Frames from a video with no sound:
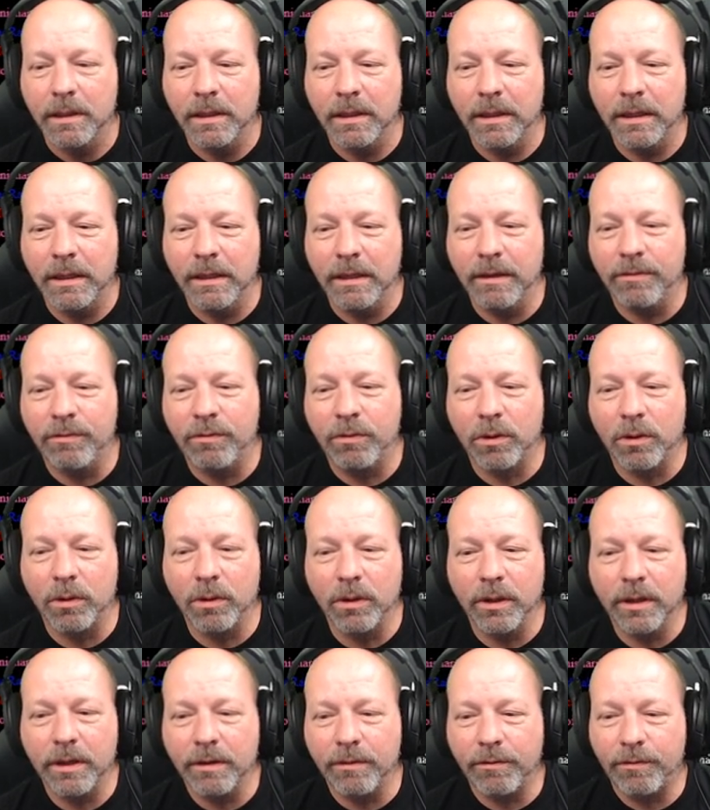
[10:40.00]
if we're
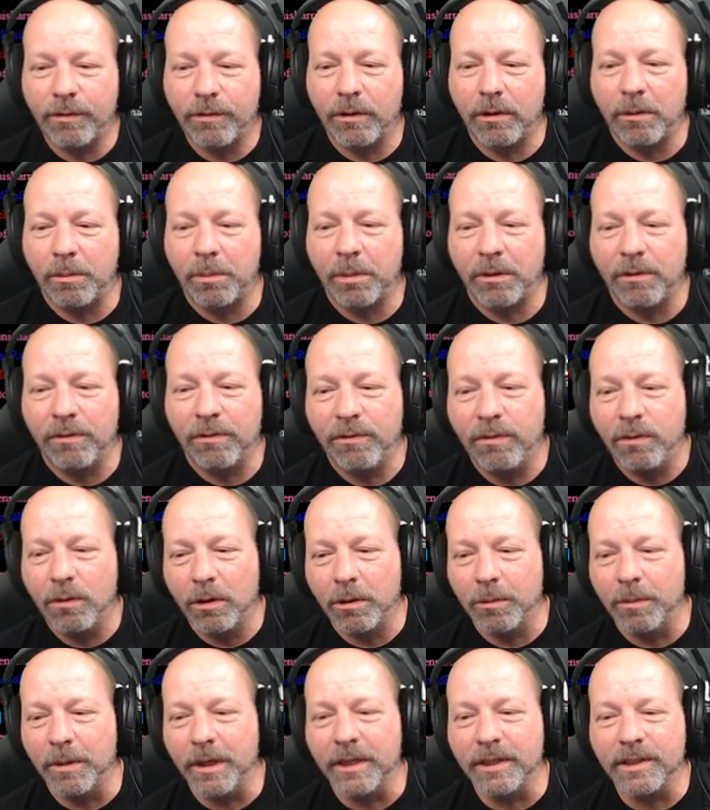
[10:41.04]
looking for a
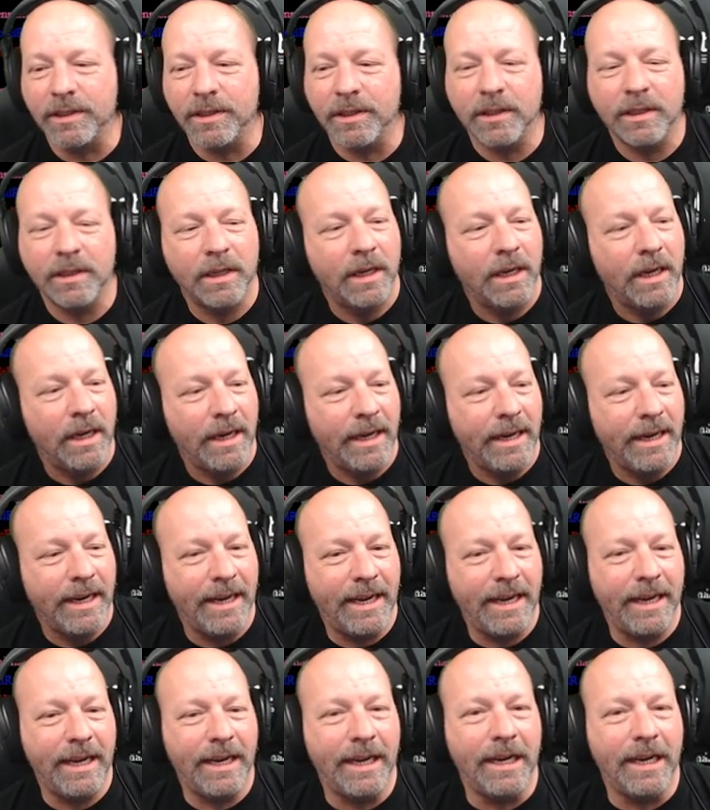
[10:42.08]
performance
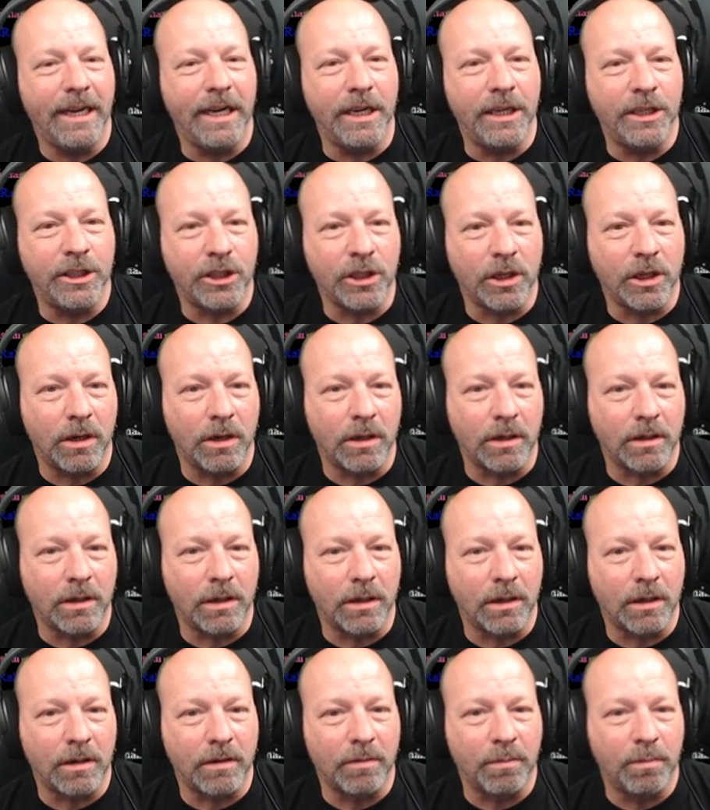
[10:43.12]
edge on
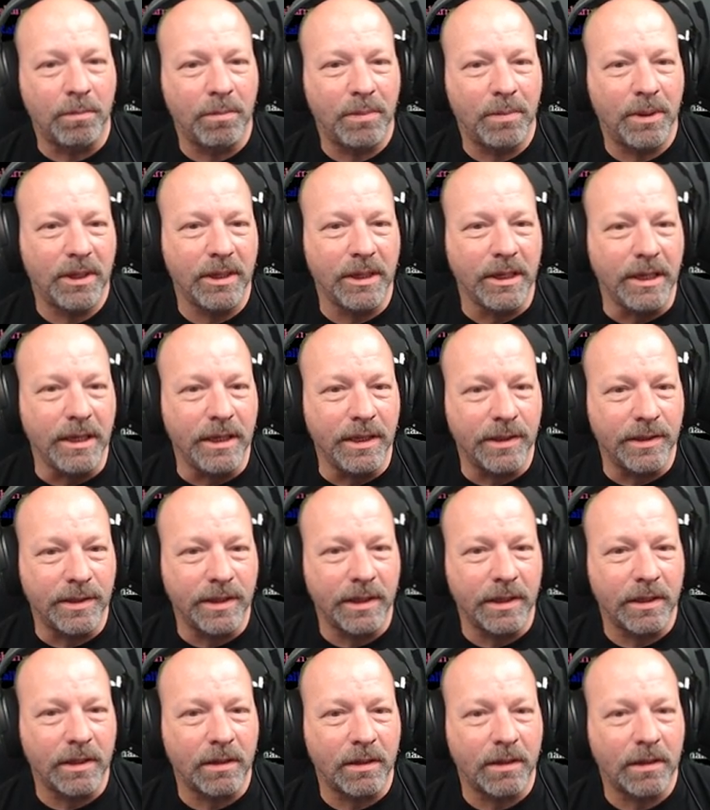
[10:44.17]
our buddies
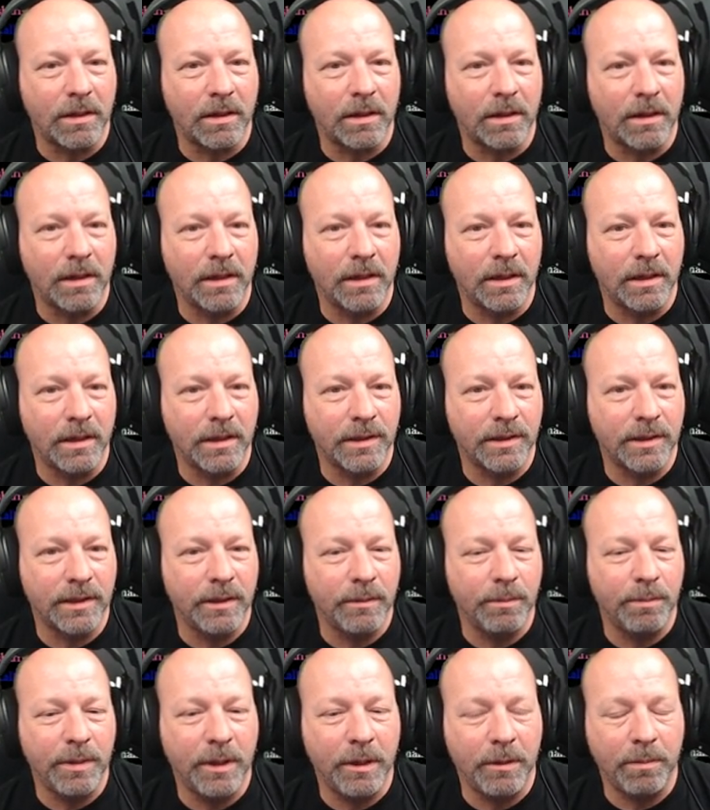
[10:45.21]
and our uh,
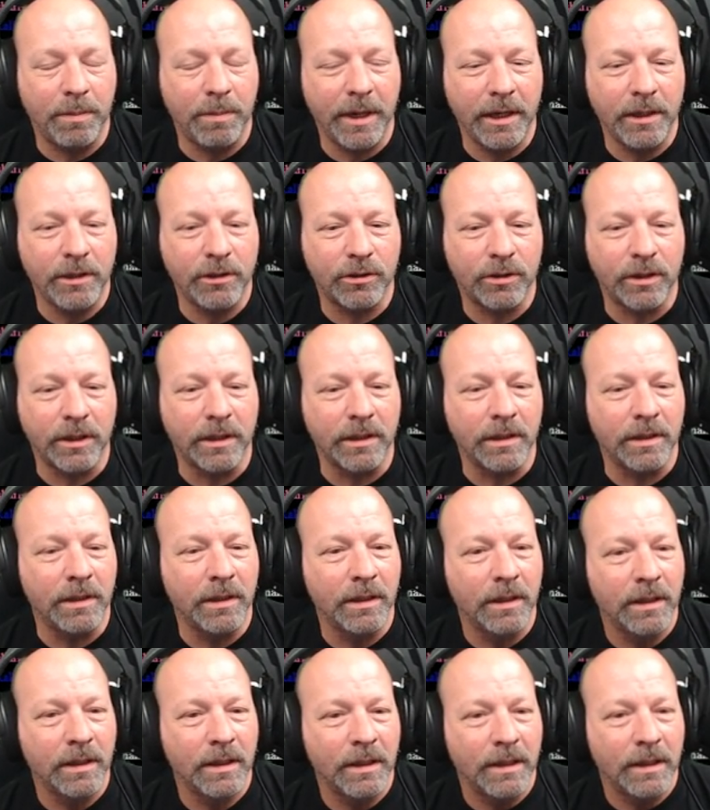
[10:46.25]
Simpit Patreon
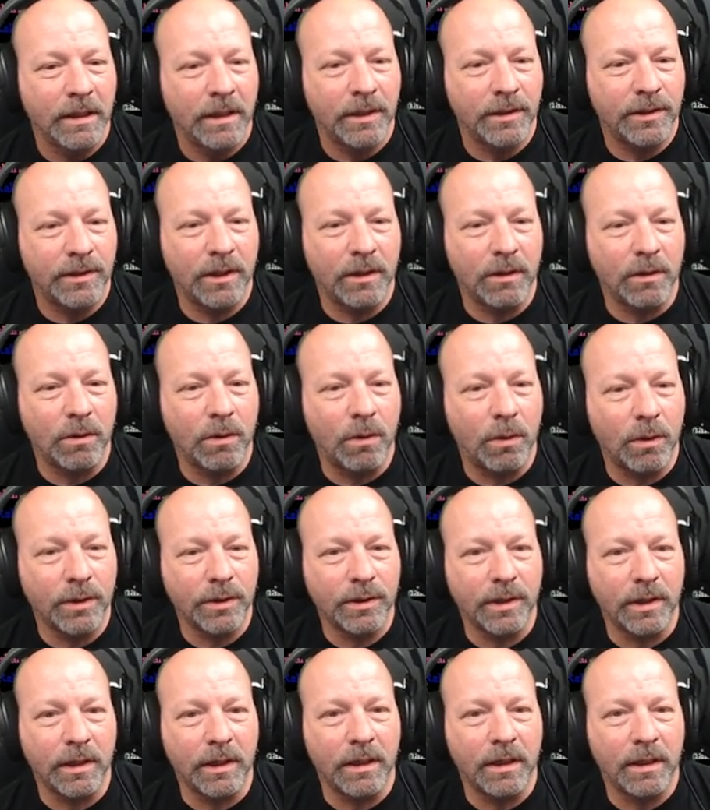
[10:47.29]
Assetto
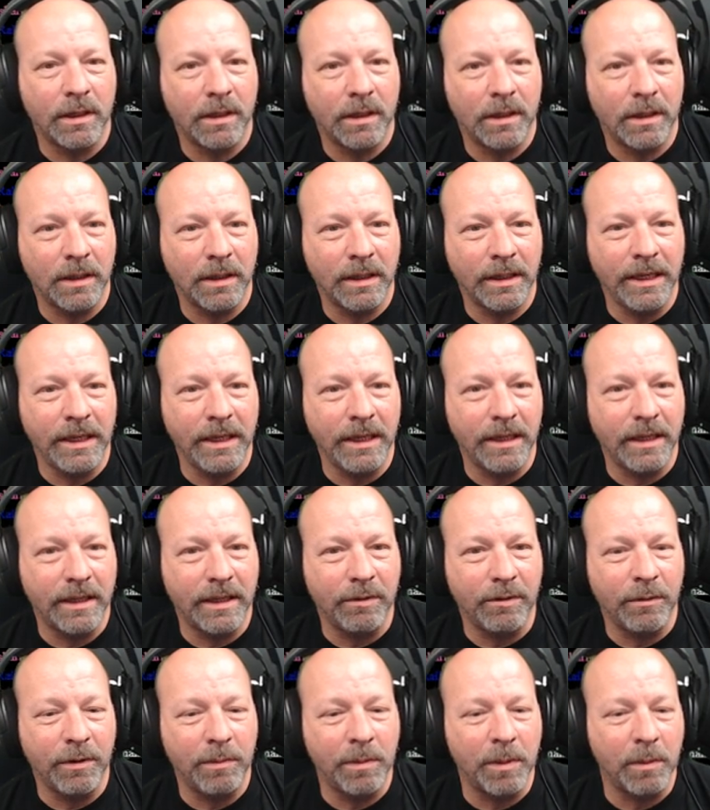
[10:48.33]
Corsa league
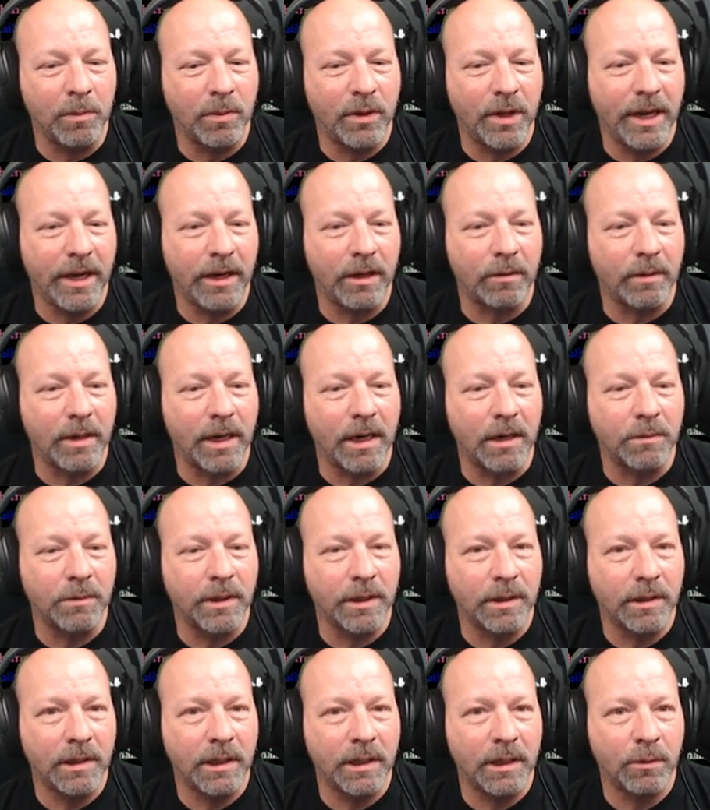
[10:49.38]
that we've been playing around
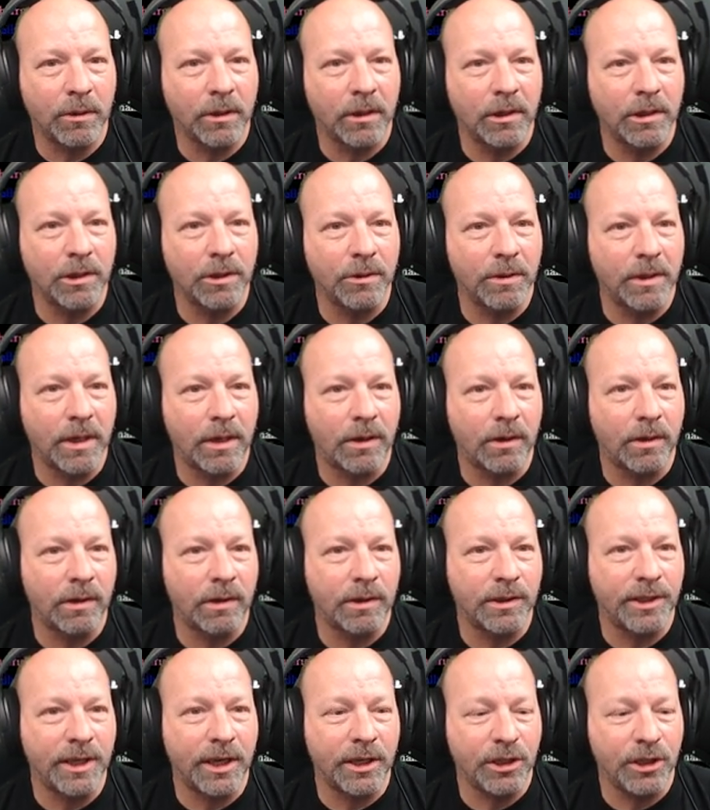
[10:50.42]
with. We're going to do another
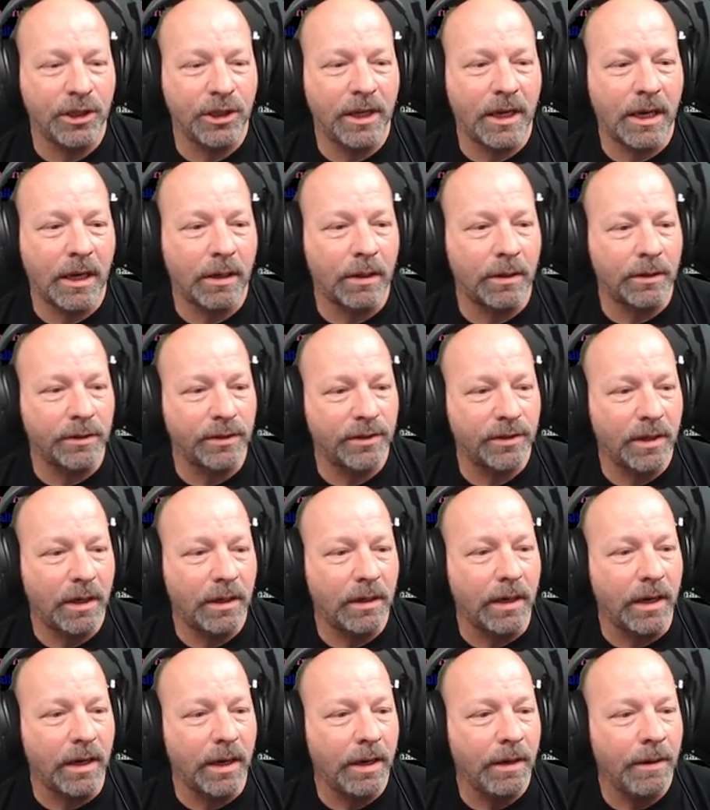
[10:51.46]
session of that on
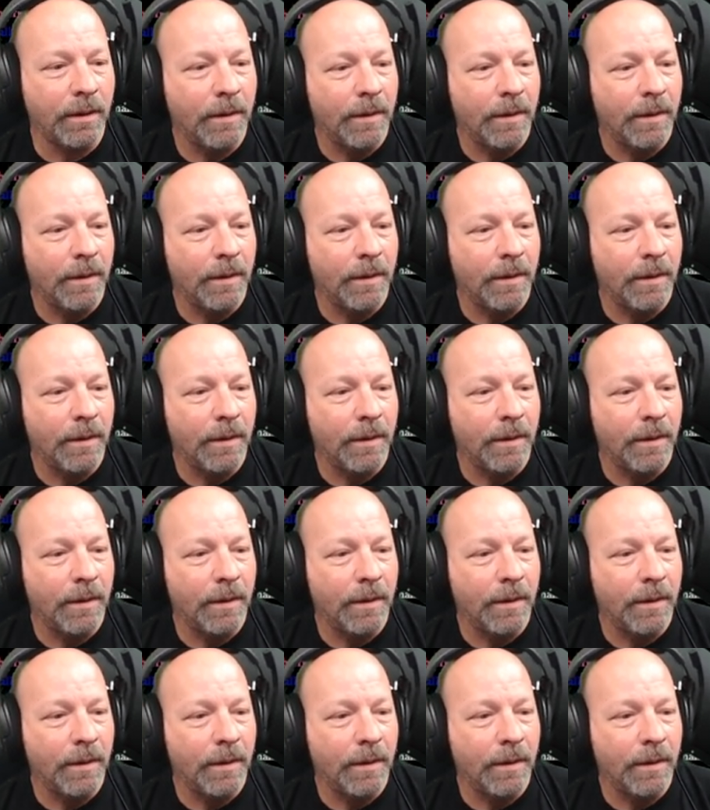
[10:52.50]
Sunday.